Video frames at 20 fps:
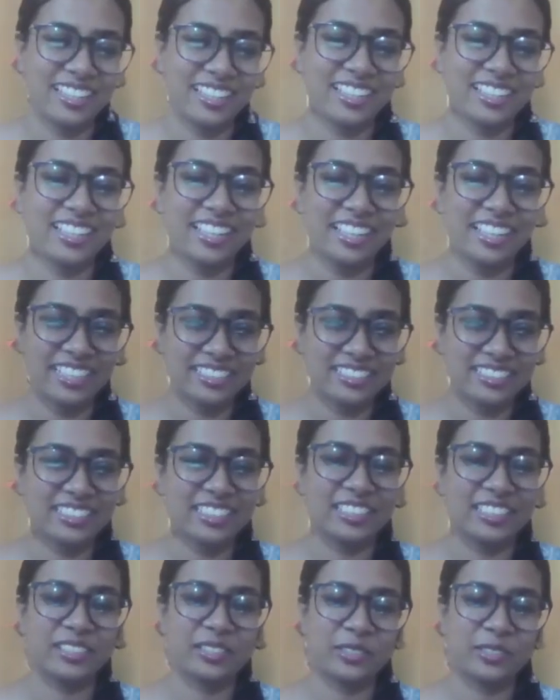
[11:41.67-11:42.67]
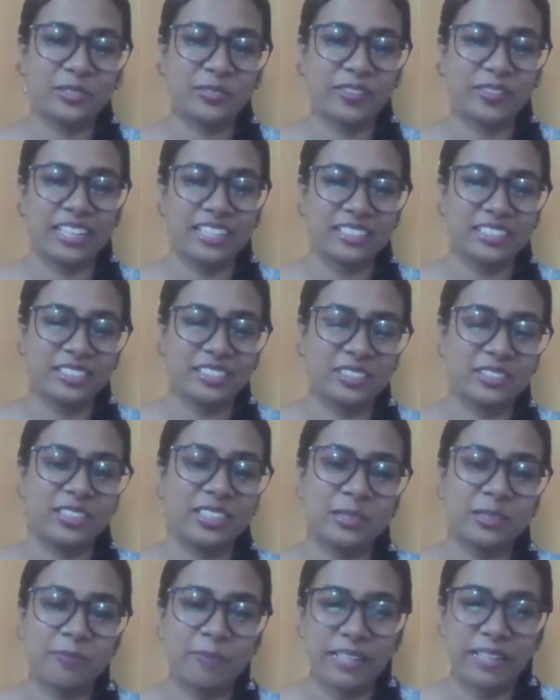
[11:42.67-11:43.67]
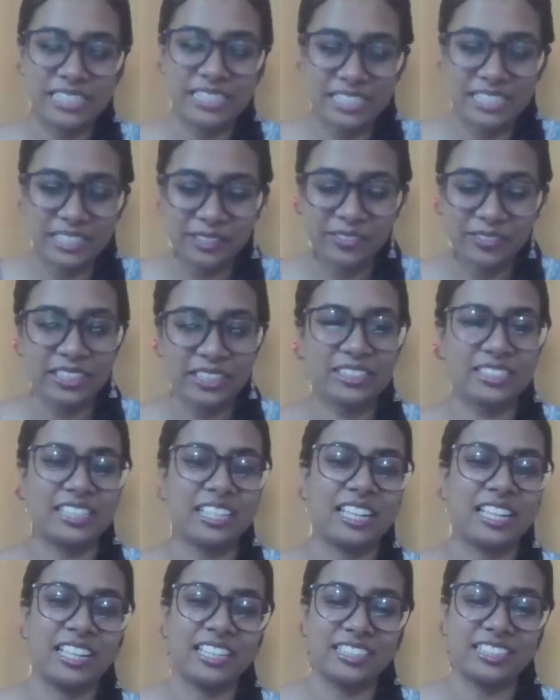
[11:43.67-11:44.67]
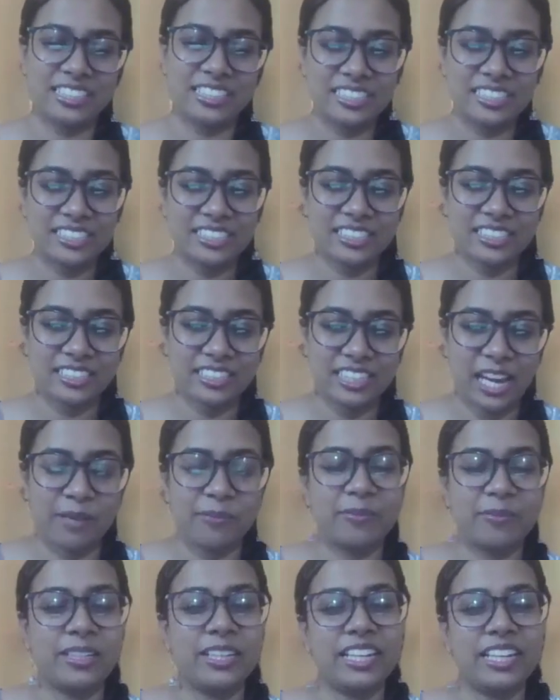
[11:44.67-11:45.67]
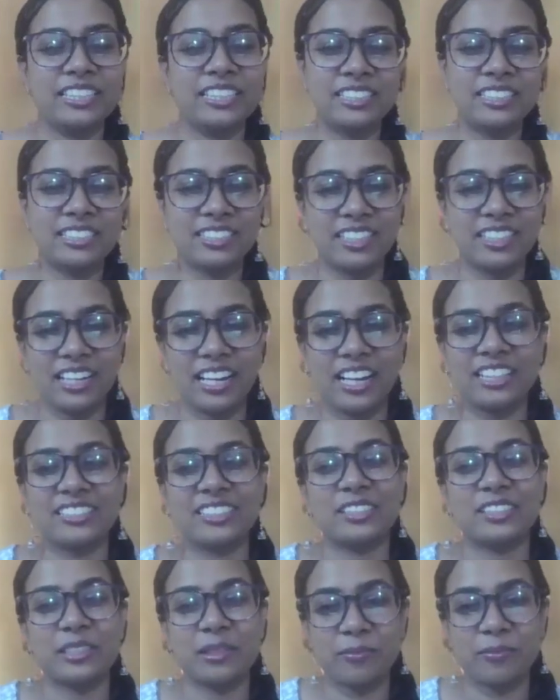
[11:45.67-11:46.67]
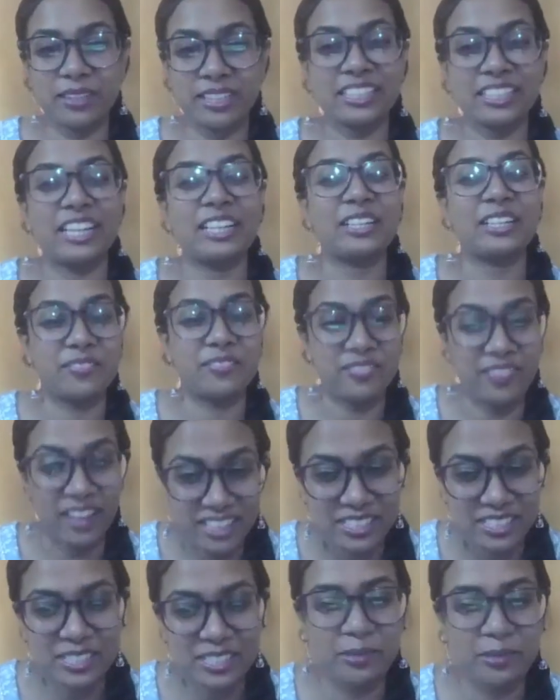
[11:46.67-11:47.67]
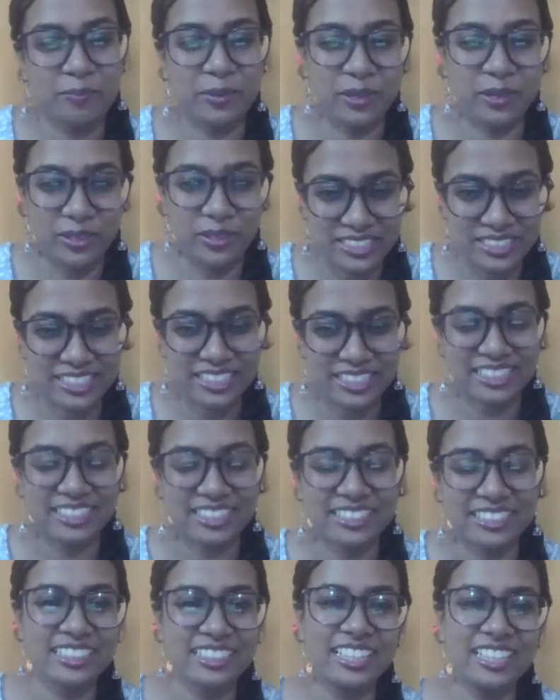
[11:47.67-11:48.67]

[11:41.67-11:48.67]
Correct, sir. True, very true. Especially when you said at this time and age, glass is something that defines the project.